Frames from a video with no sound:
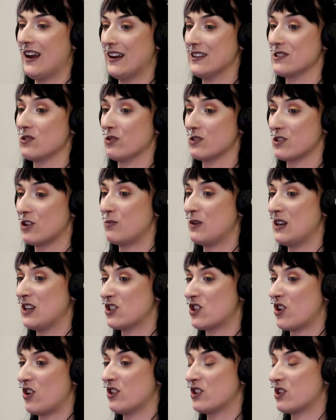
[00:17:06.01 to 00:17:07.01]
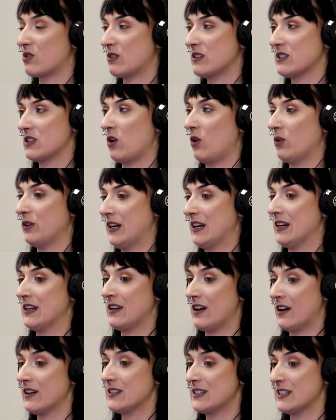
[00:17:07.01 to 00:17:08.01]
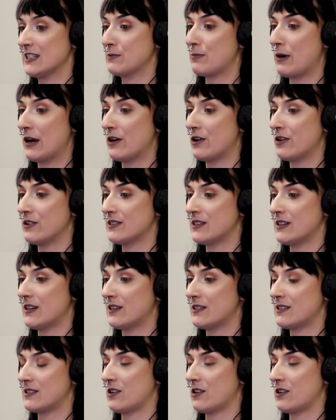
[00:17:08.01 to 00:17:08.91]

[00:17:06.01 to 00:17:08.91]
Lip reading: has also been shown to result in gut dysbiosis,